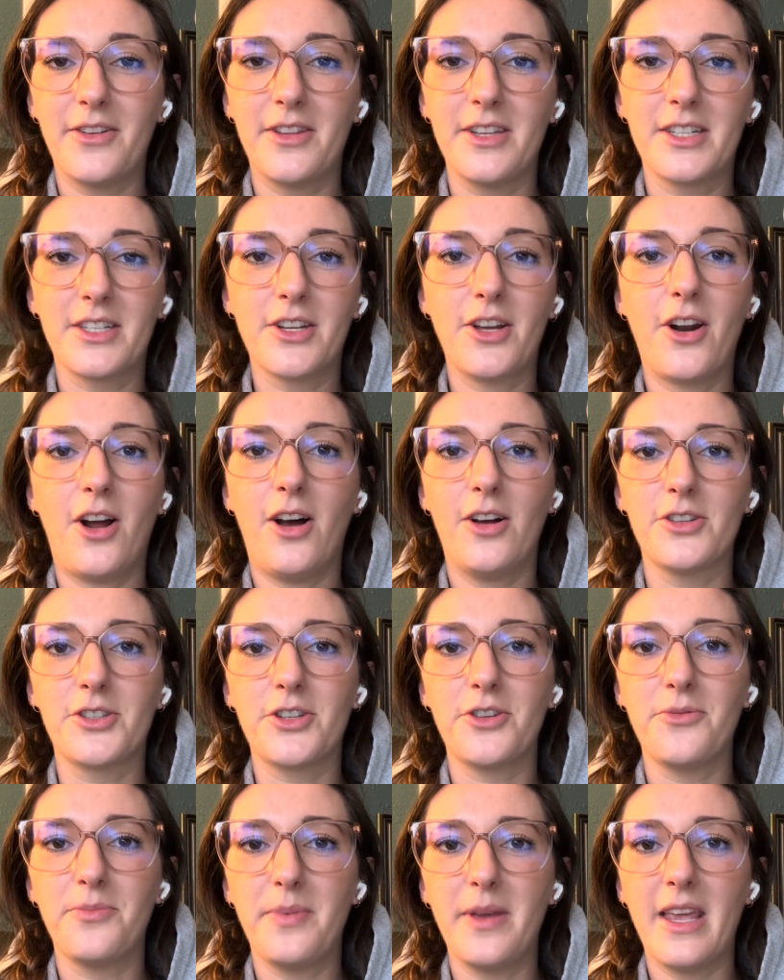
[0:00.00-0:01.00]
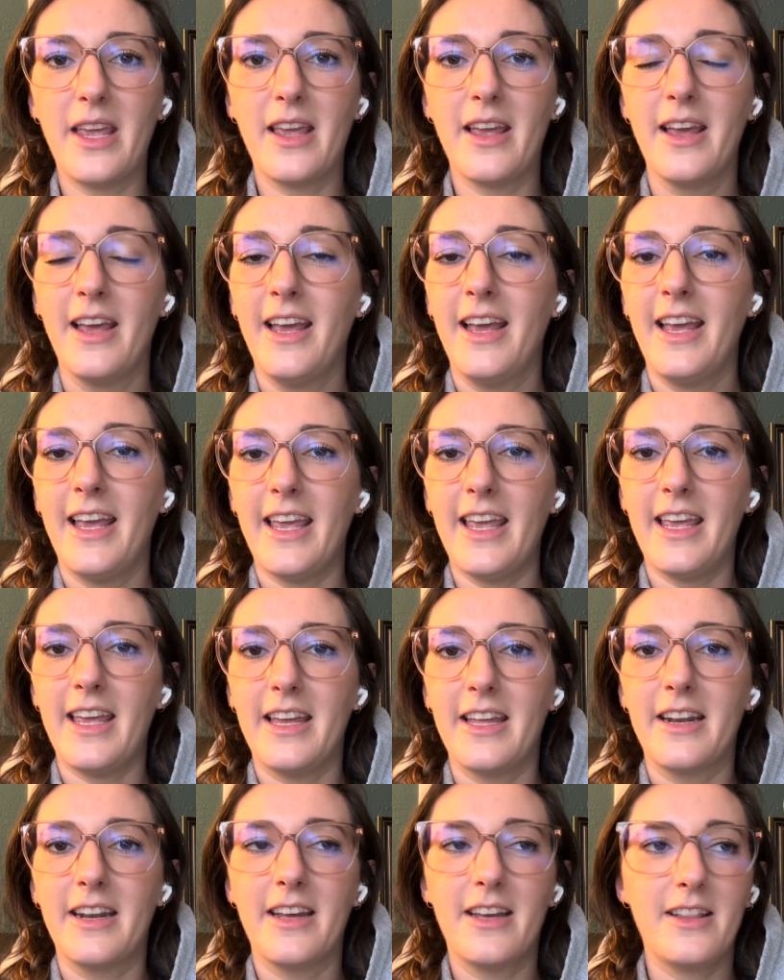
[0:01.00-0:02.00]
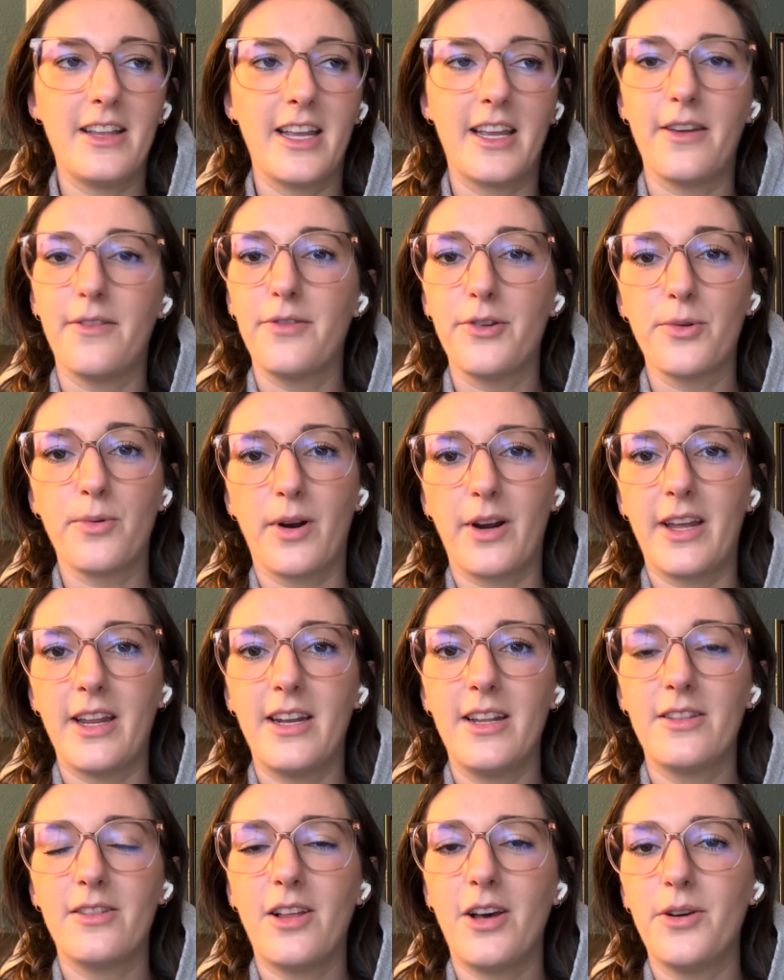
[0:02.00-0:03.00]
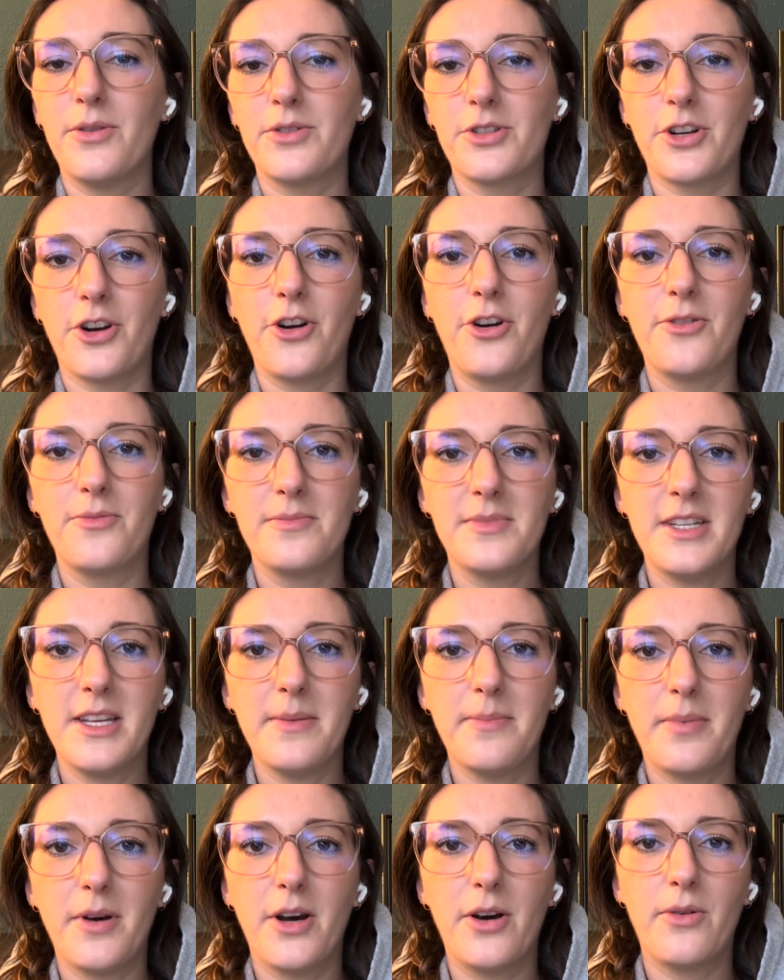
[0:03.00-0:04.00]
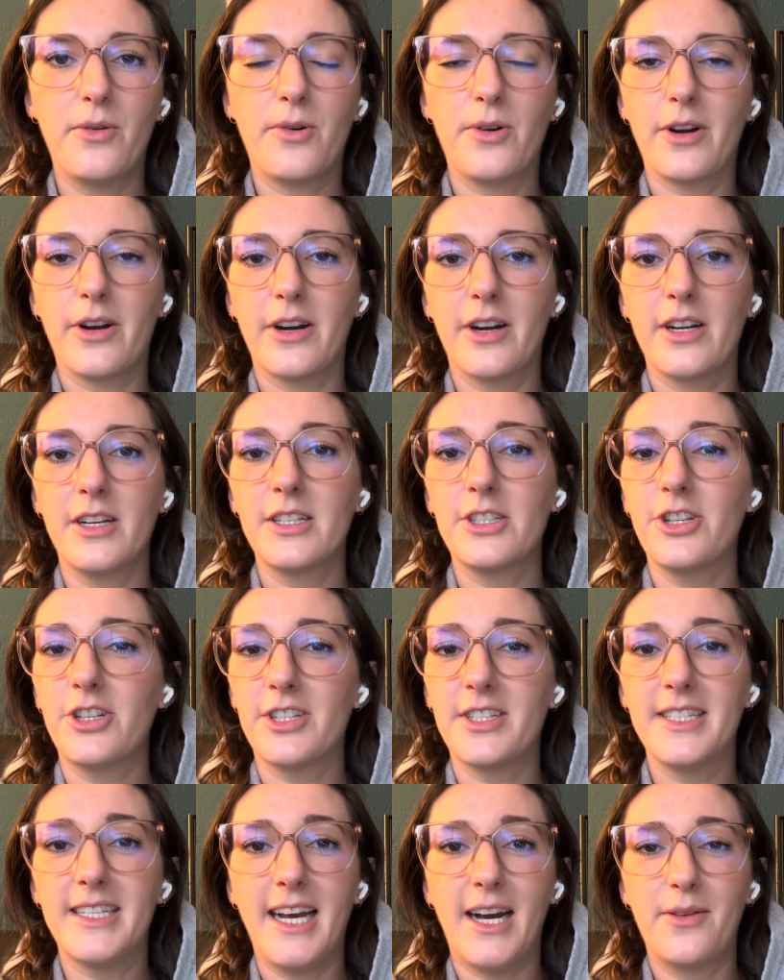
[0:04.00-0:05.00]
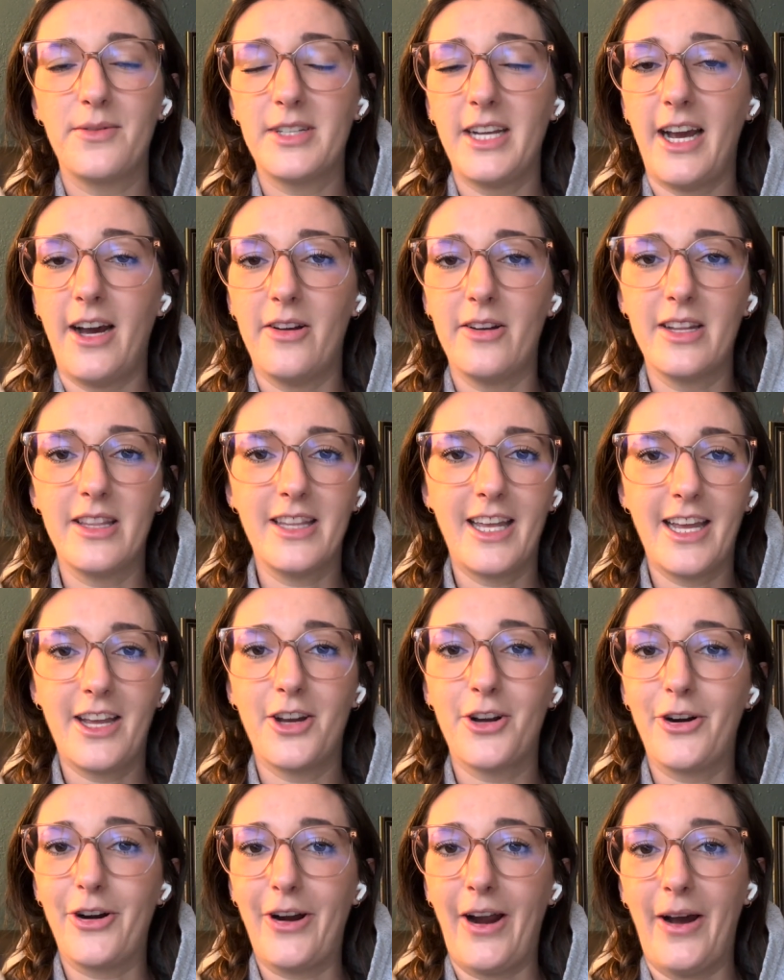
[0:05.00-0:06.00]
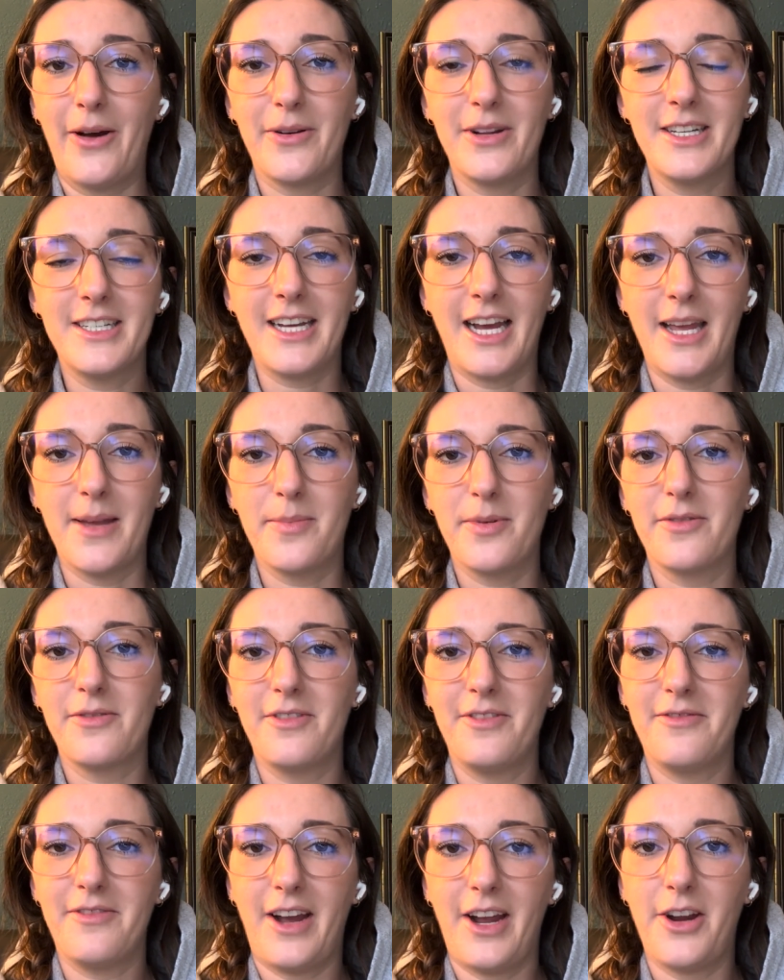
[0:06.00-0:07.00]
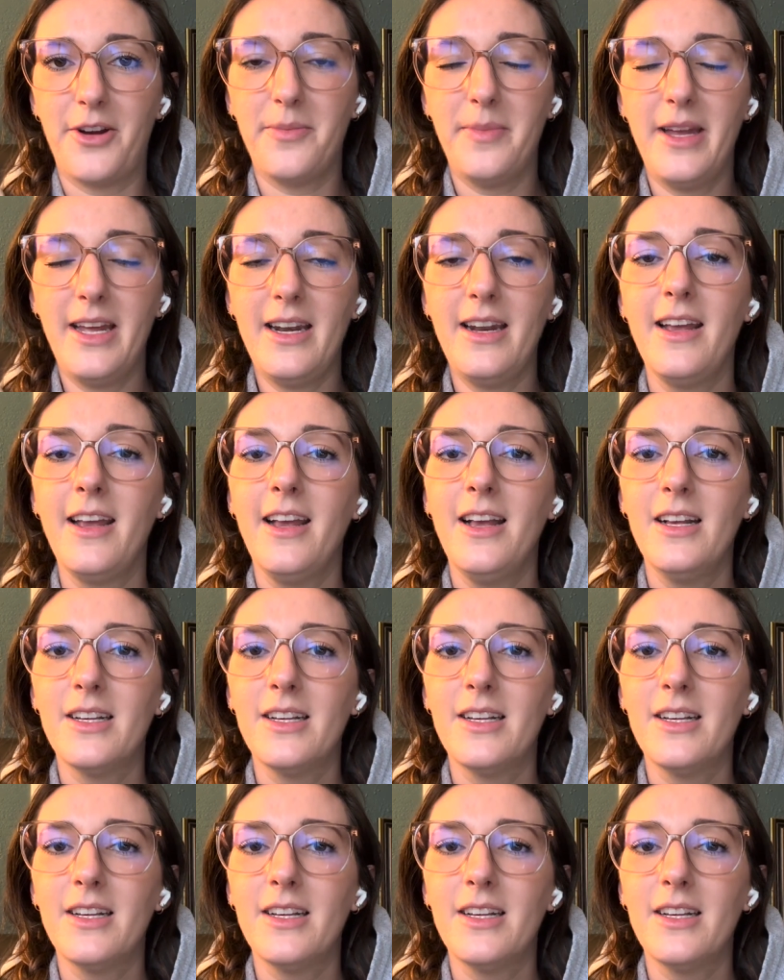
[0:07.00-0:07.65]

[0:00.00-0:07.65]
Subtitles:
This could also be in like if you're working in Lowe's or Home Depot or just downtown in like a crowded type of environment.